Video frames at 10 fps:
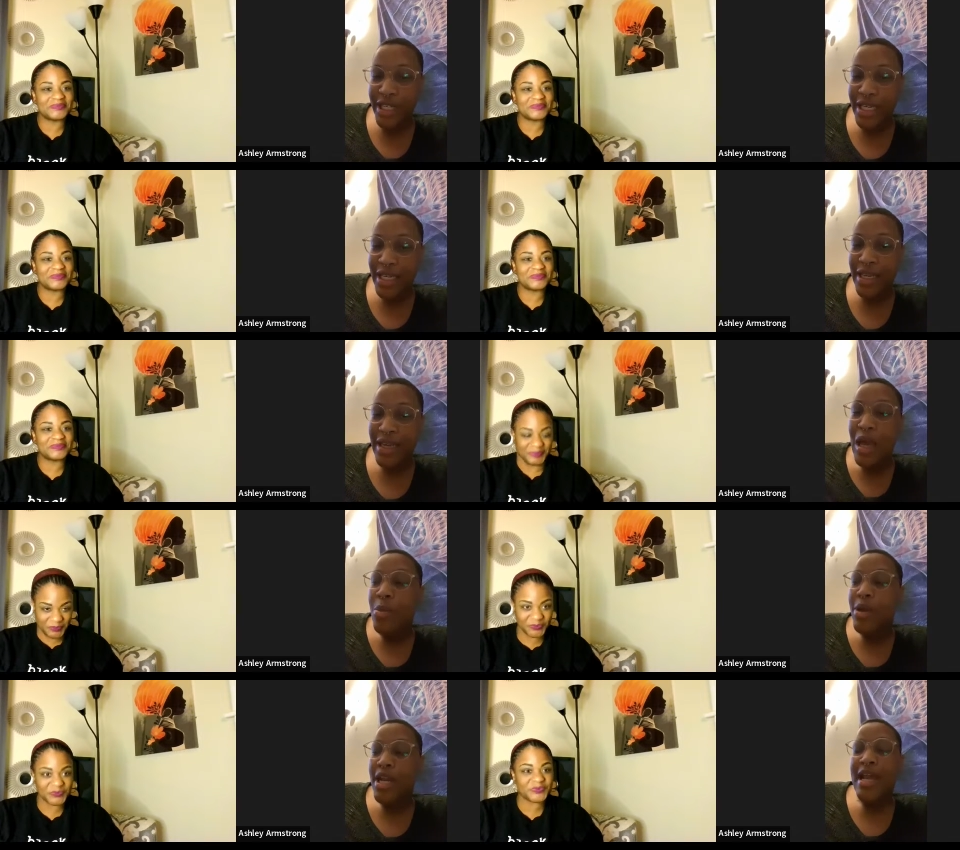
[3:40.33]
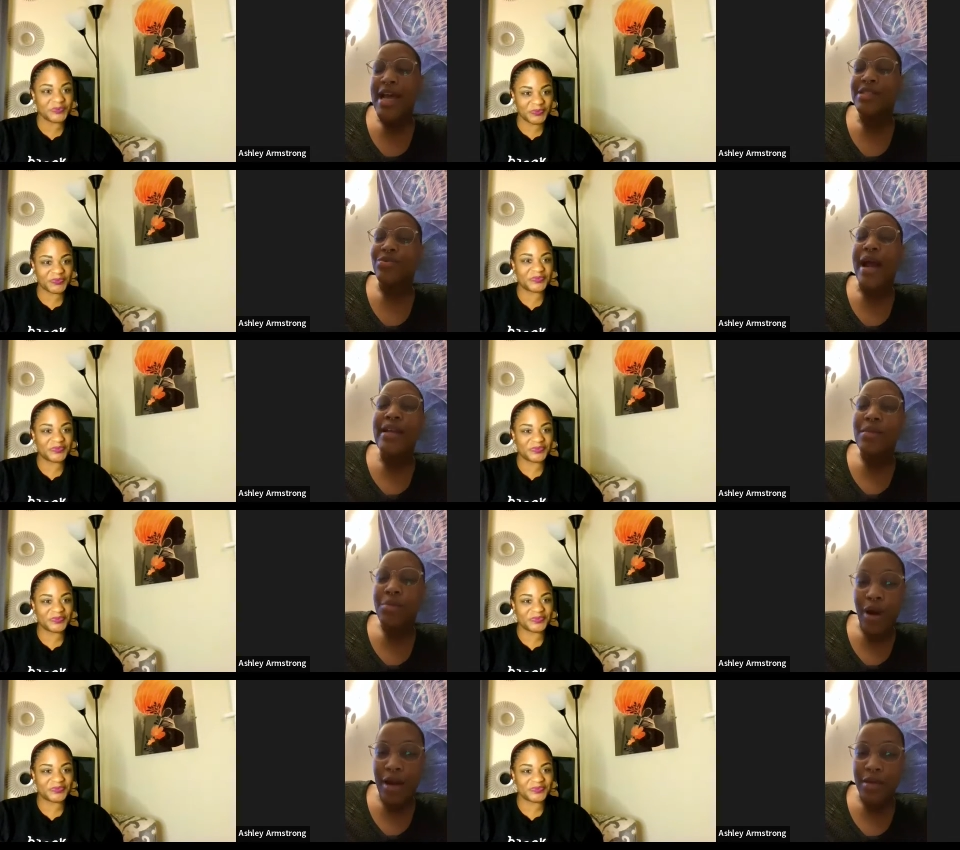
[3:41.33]
Speaker 1: in it, but it has writing
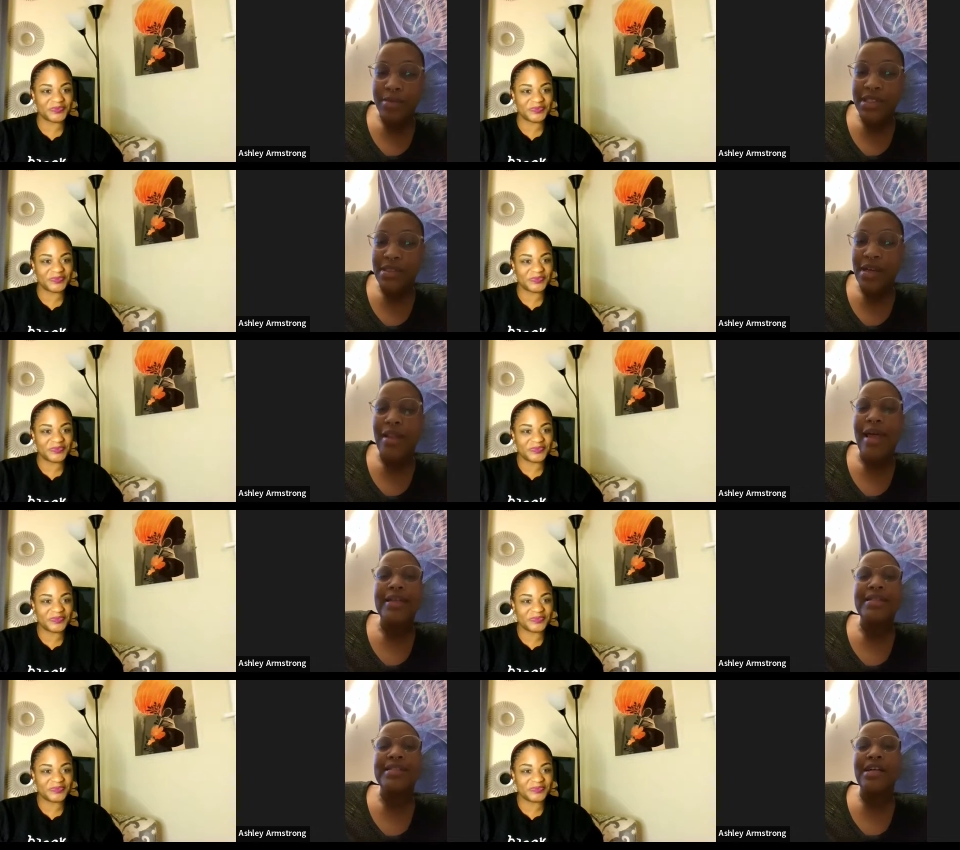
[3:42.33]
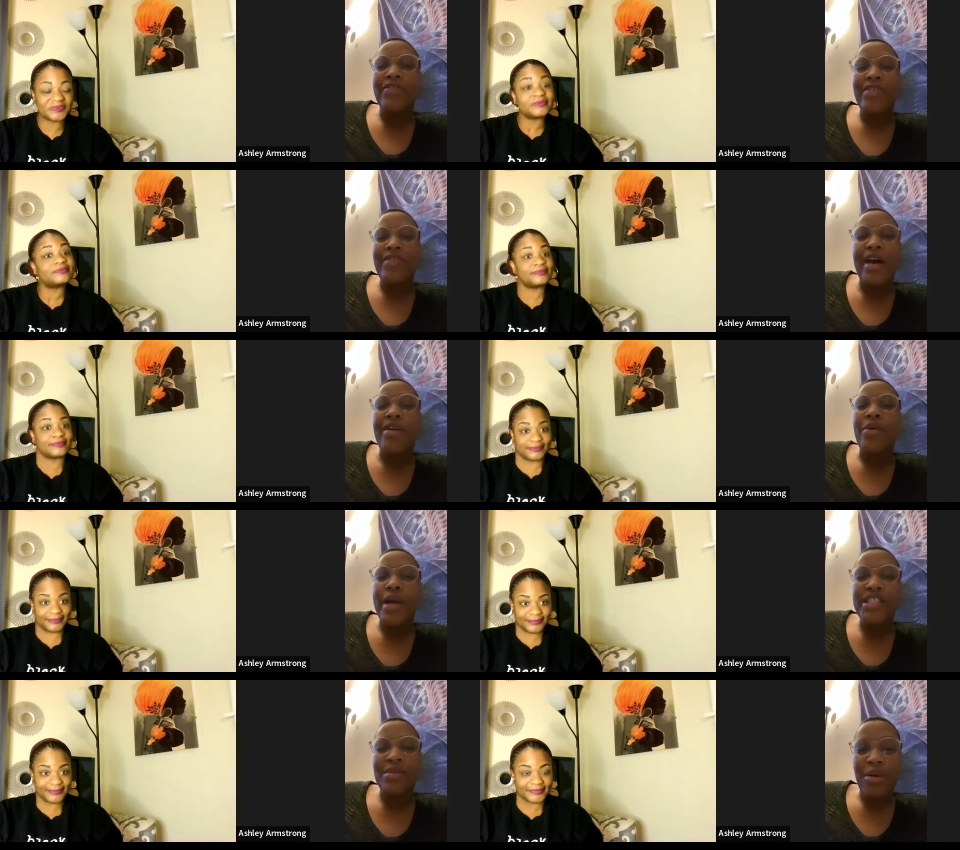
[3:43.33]
prompts. There are like
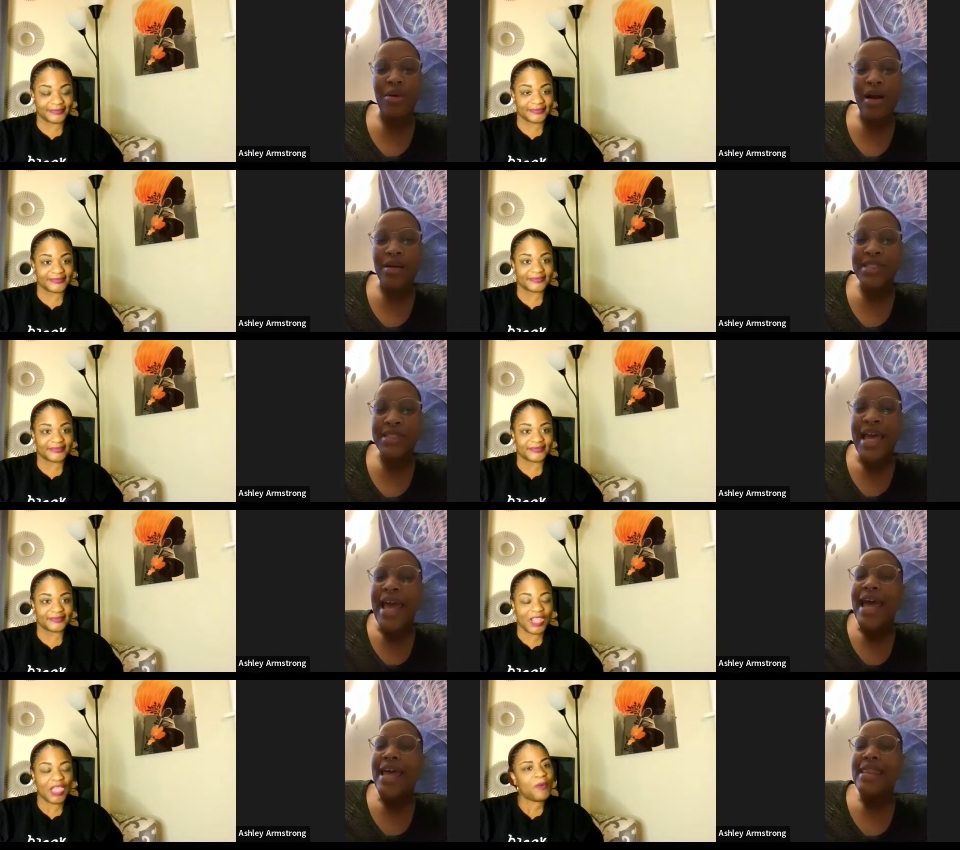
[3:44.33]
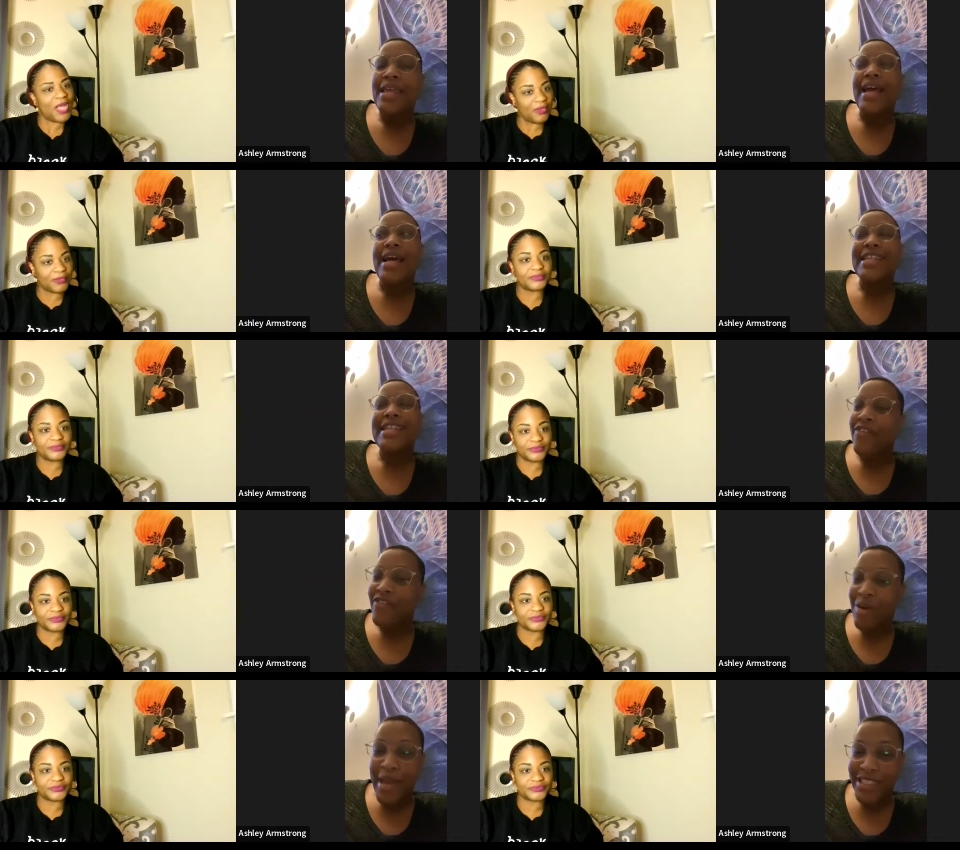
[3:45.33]
self-evaluation prompts,
Speaker 2: and then it has
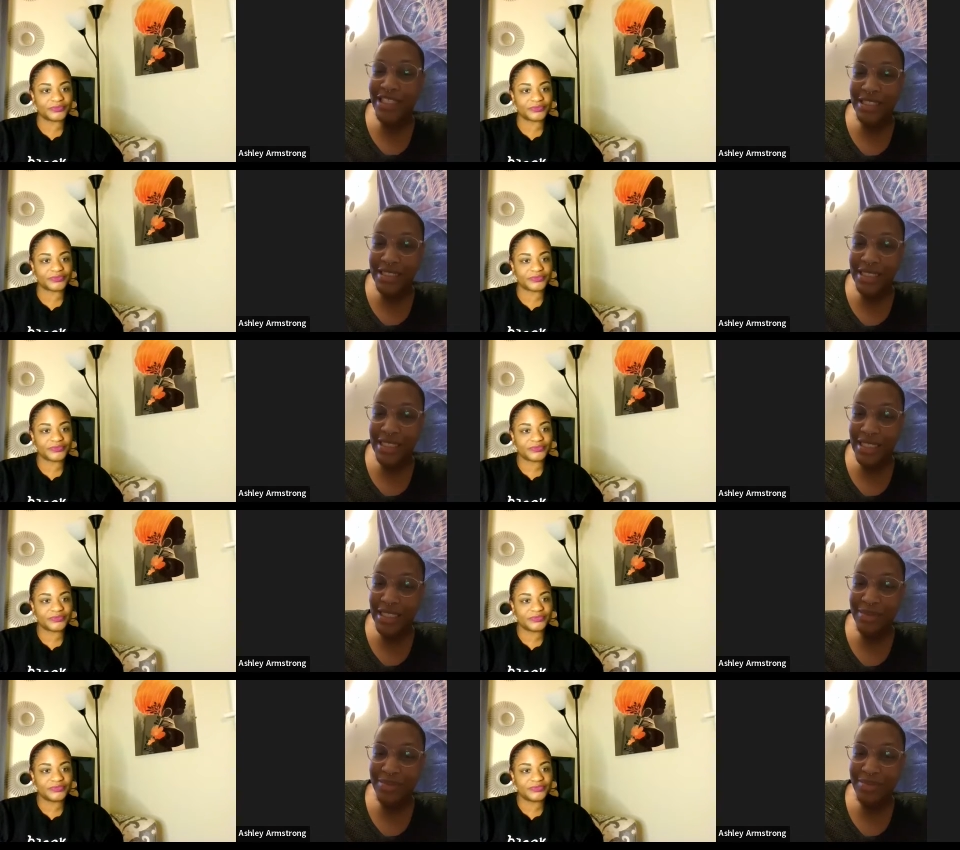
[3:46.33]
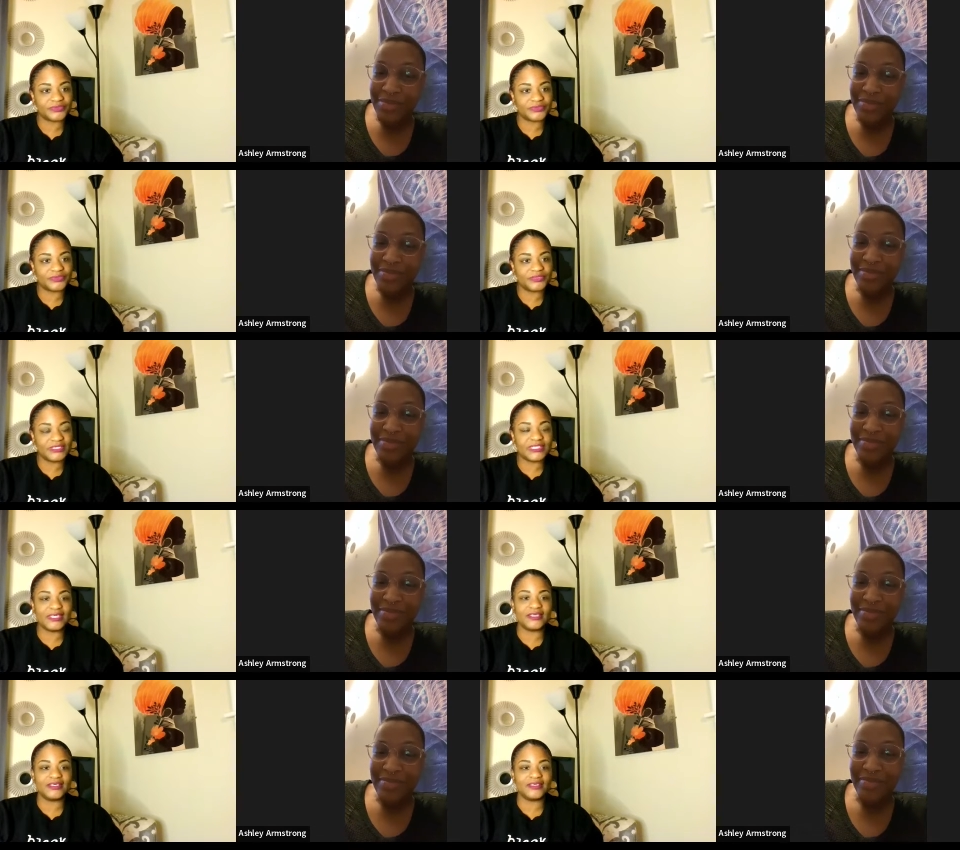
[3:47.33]
affirmations in it.
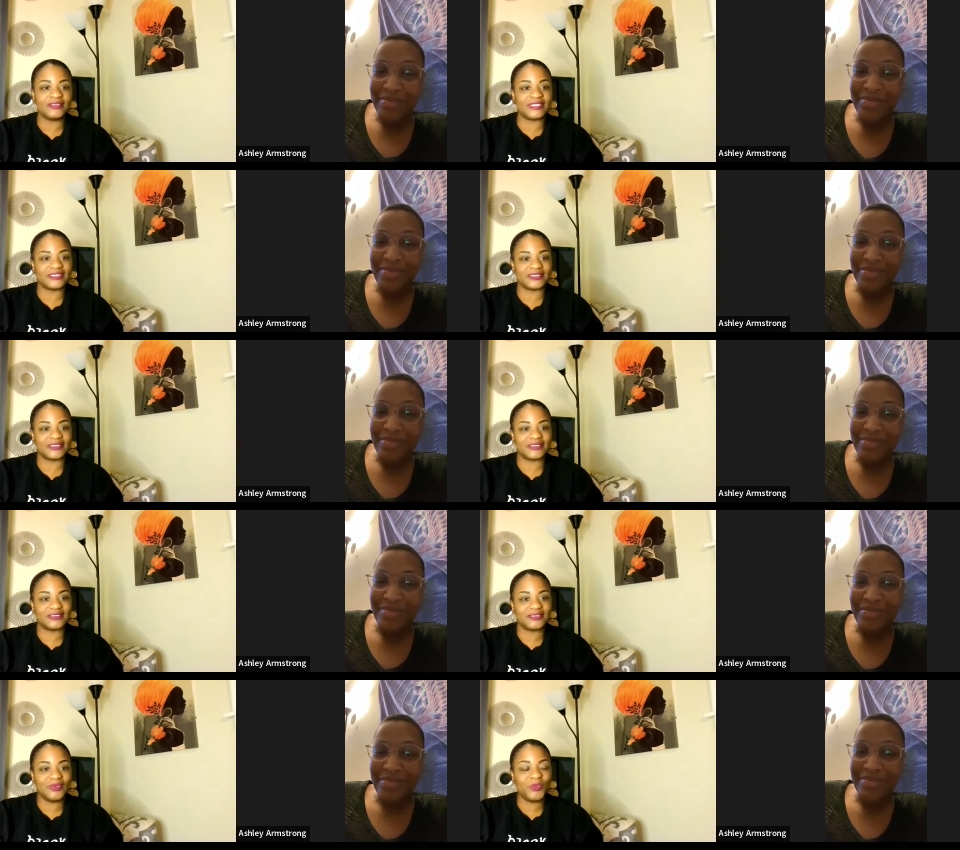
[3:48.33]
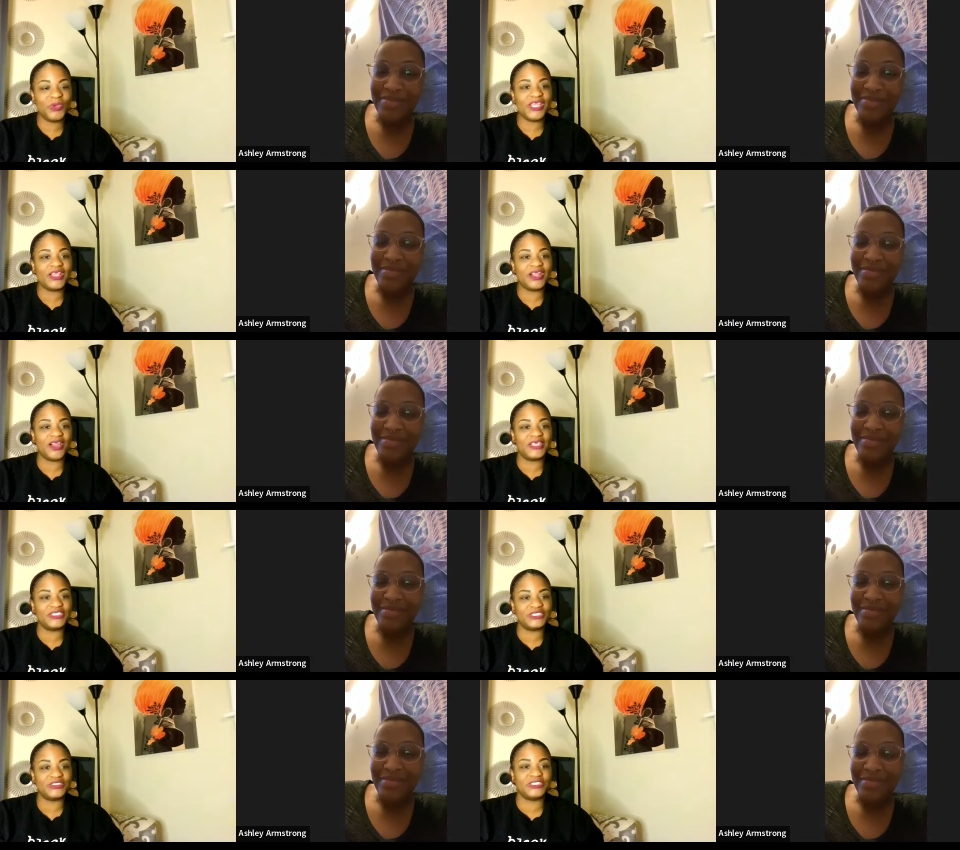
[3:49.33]
See, listen, We would encourage
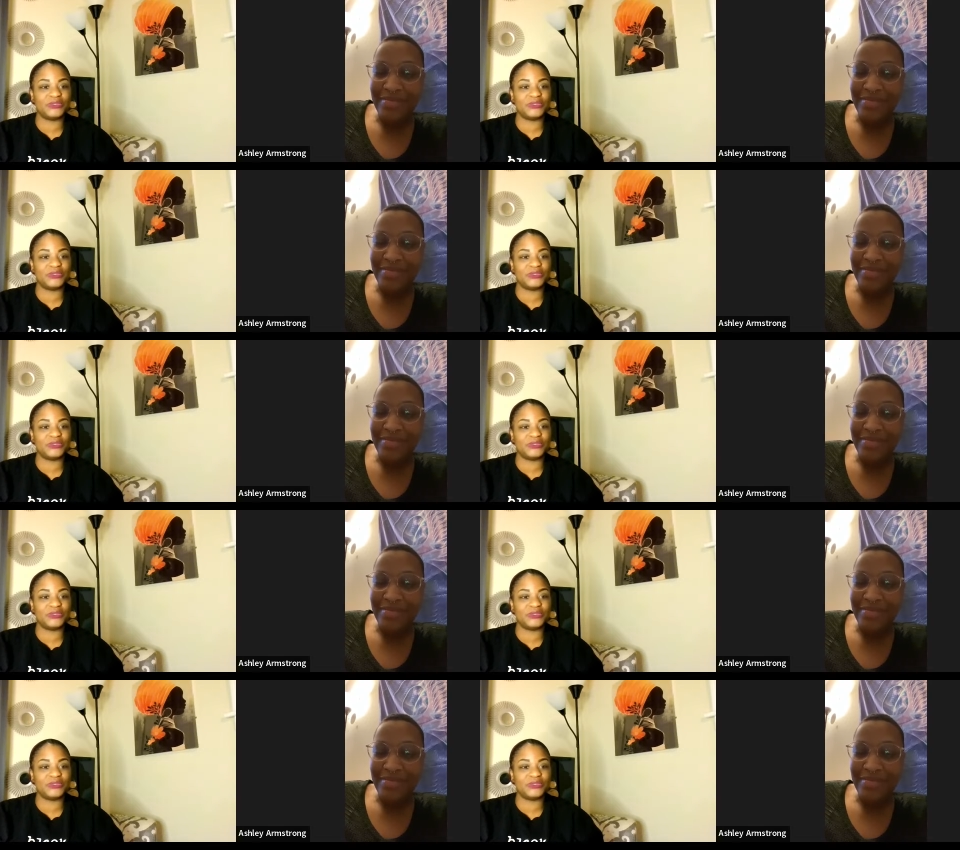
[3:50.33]
you to,